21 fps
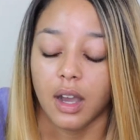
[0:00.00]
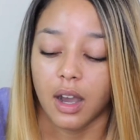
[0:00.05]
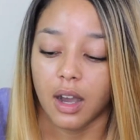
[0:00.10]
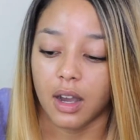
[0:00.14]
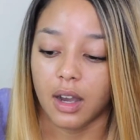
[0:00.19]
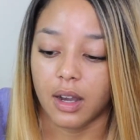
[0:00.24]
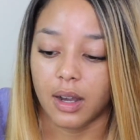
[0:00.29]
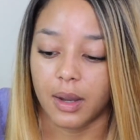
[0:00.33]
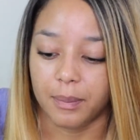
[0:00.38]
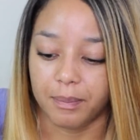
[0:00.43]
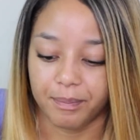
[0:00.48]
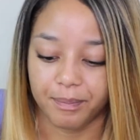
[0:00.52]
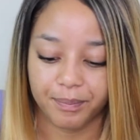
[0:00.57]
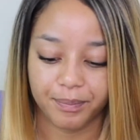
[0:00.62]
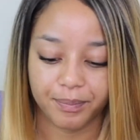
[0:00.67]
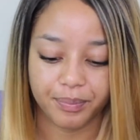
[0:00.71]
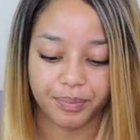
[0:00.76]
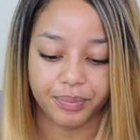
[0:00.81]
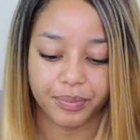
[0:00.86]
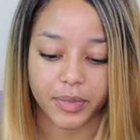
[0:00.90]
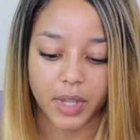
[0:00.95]
Um,
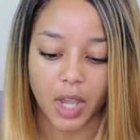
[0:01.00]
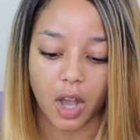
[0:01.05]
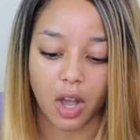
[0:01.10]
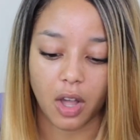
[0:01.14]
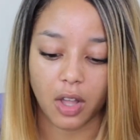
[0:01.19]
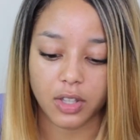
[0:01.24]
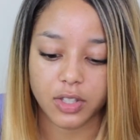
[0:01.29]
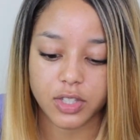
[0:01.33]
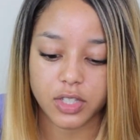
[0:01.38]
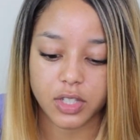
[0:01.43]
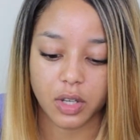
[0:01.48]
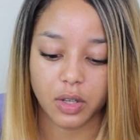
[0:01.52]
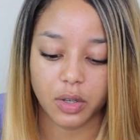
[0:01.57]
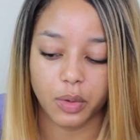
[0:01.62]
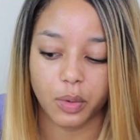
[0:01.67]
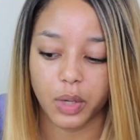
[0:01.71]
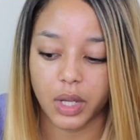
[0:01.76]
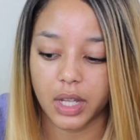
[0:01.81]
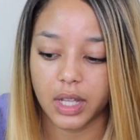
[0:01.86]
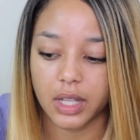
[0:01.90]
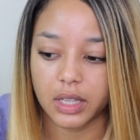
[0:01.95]

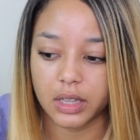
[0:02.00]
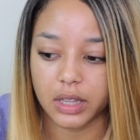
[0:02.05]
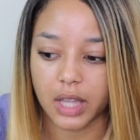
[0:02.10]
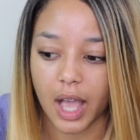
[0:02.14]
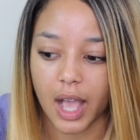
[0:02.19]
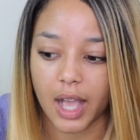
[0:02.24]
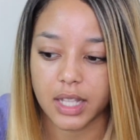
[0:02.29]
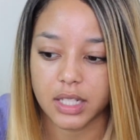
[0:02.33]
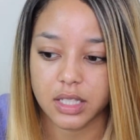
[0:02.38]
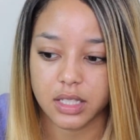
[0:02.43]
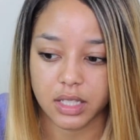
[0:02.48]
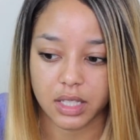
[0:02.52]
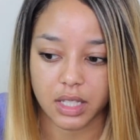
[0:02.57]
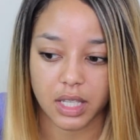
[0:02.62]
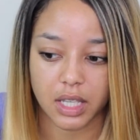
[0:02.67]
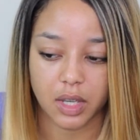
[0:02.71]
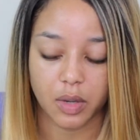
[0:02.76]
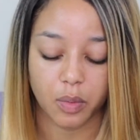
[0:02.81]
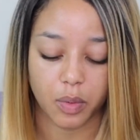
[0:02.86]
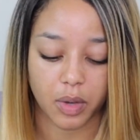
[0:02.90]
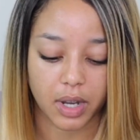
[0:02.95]
also,
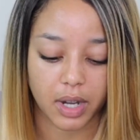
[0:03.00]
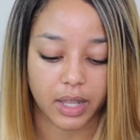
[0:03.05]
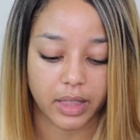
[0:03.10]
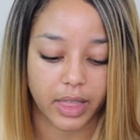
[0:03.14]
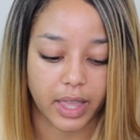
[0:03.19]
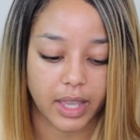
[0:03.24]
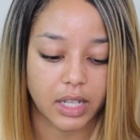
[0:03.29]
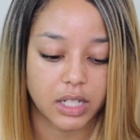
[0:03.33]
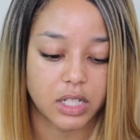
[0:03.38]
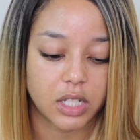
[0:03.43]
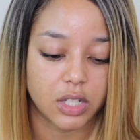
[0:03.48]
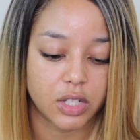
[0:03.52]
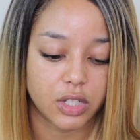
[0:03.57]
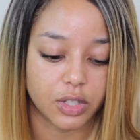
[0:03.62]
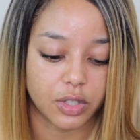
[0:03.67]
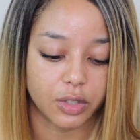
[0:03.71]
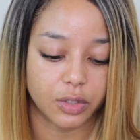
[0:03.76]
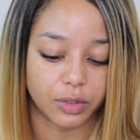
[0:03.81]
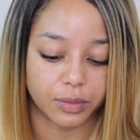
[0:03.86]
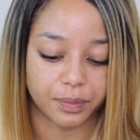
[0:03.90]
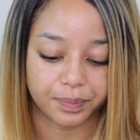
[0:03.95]
lastly, what I like to
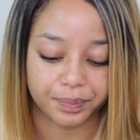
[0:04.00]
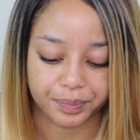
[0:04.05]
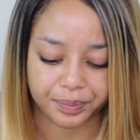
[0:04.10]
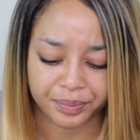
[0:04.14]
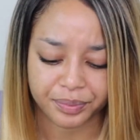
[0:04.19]
do